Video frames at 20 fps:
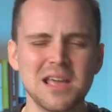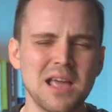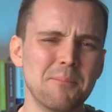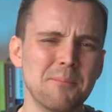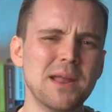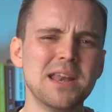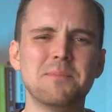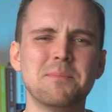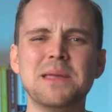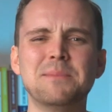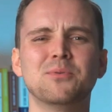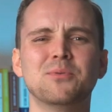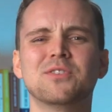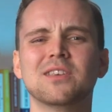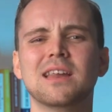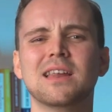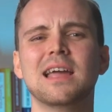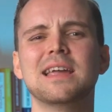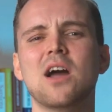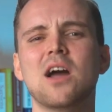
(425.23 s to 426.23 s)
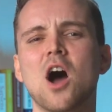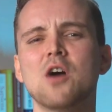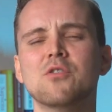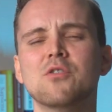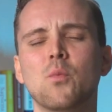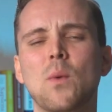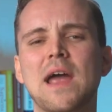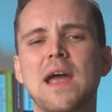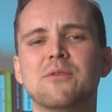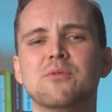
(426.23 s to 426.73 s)
Many people today are
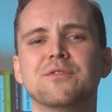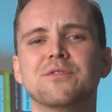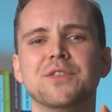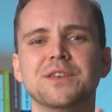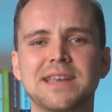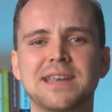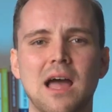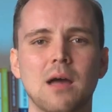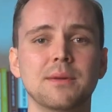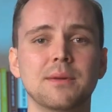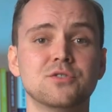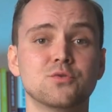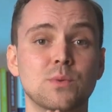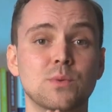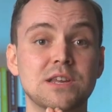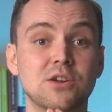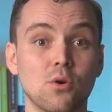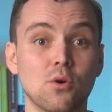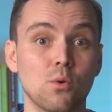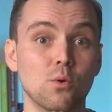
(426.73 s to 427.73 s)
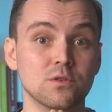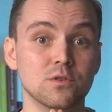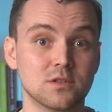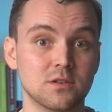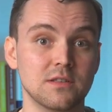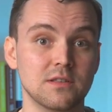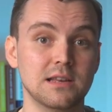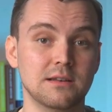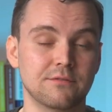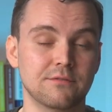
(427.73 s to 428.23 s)
aware of the damage we cause to
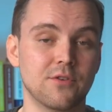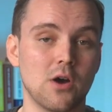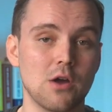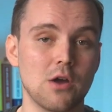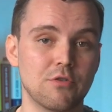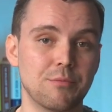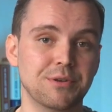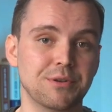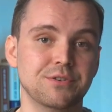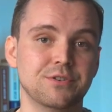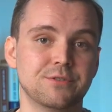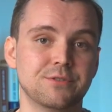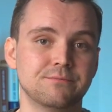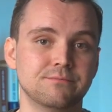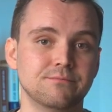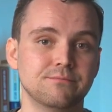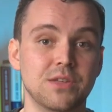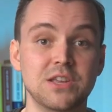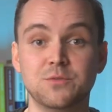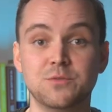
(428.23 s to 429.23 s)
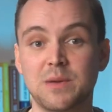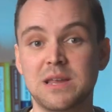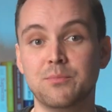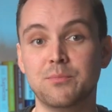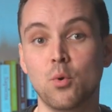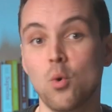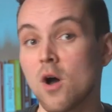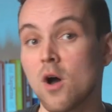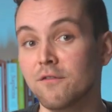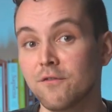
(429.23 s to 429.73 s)
the environment. These
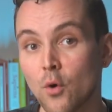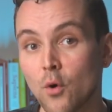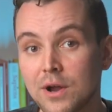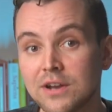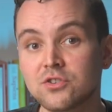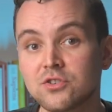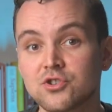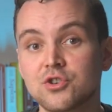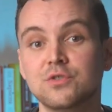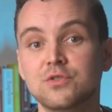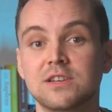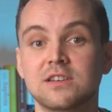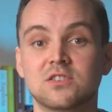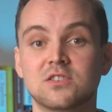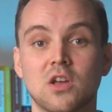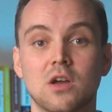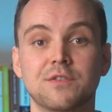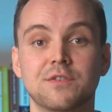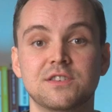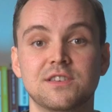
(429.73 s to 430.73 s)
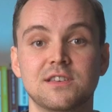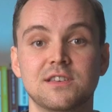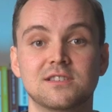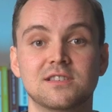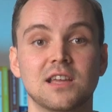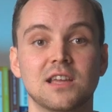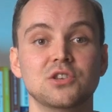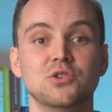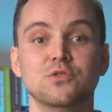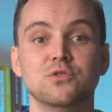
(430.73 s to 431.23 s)
people avoid choosing services
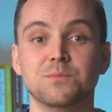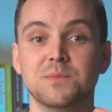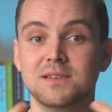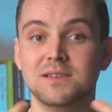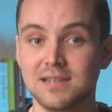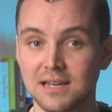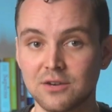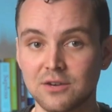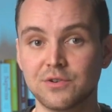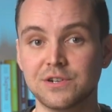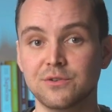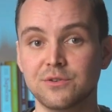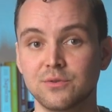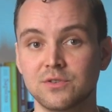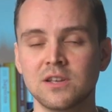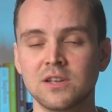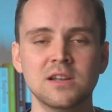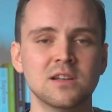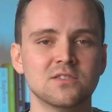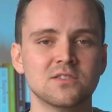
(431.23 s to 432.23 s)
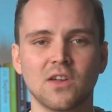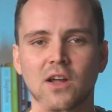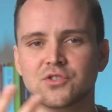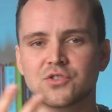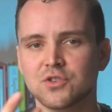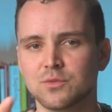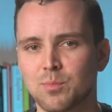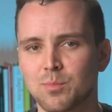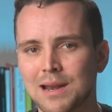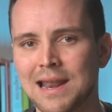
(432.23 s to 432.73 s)
that use materials such
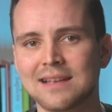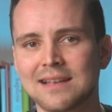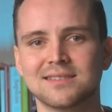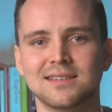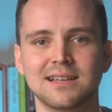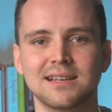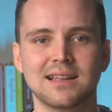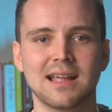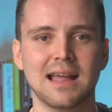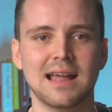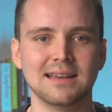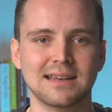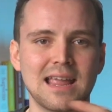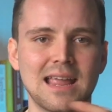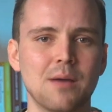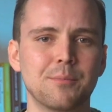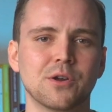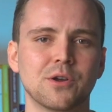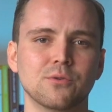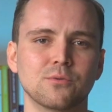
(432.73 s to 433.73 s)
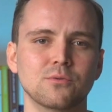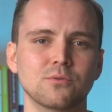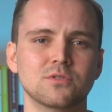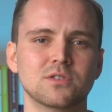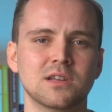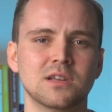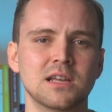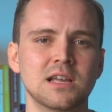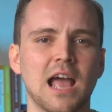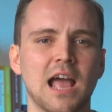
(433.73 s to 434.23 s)
as plastic and chemicals,
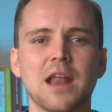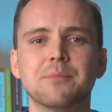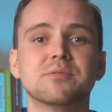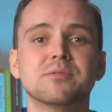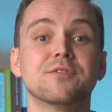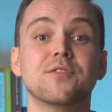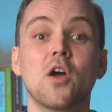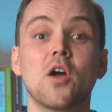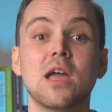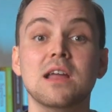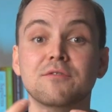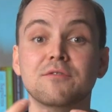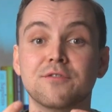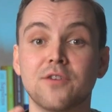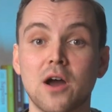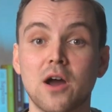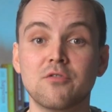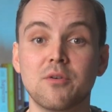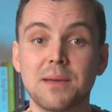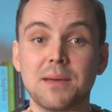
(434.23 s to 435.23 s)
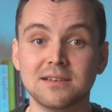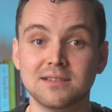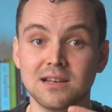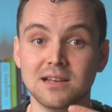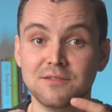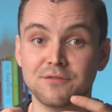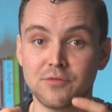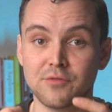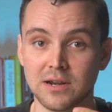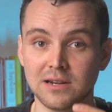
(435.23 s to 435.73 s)
and prefer
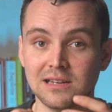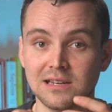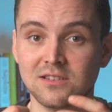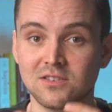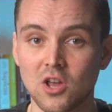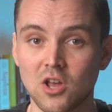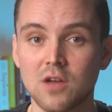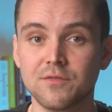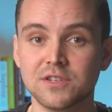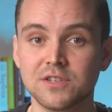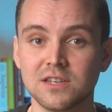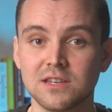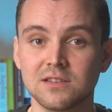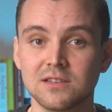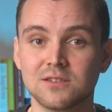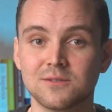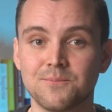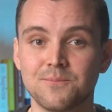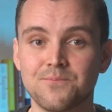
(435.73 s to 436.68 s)
environmentally friendly services.